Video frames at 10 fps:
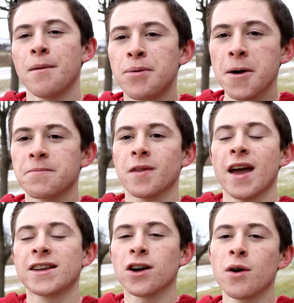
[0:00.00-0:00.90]
But
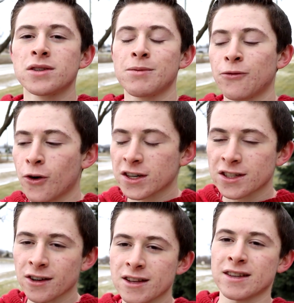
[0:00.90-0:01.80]
as always, before I
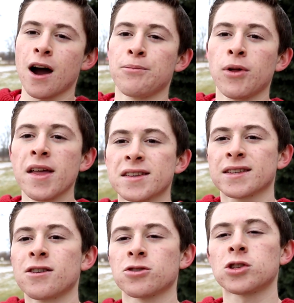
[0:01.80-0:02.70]
start this, I'll play this
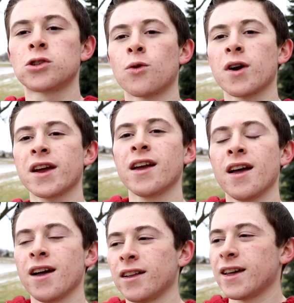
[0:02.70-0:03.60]
little story
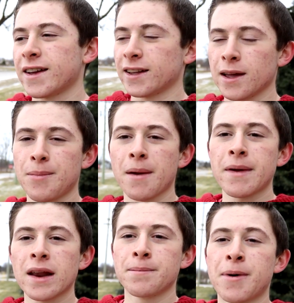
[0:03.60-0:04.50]
clip I
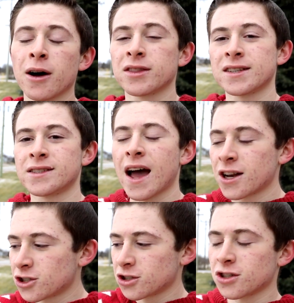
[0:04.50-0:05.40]
made about this
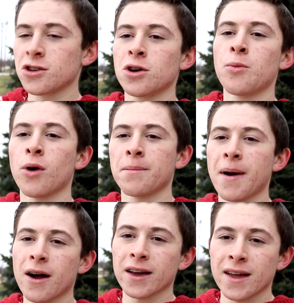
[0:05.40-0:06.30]
engine so you know more
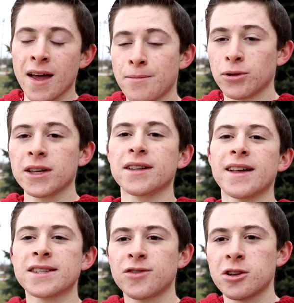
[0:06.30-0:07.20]
about it. Played in the
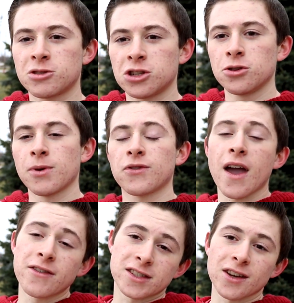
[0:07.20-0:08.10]
last video too, but if you
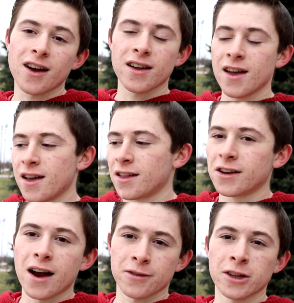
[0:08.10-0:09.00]
haven't saw it, then
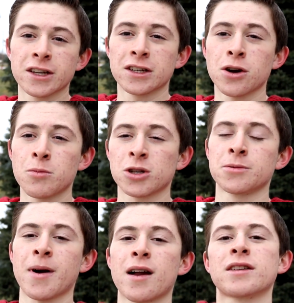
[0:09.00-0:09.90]
you're not really gonna know much
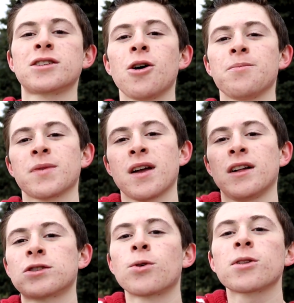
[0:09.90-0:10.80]
about it. So
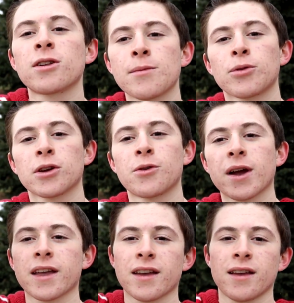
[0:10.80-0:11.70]
let's roll the clip really quick.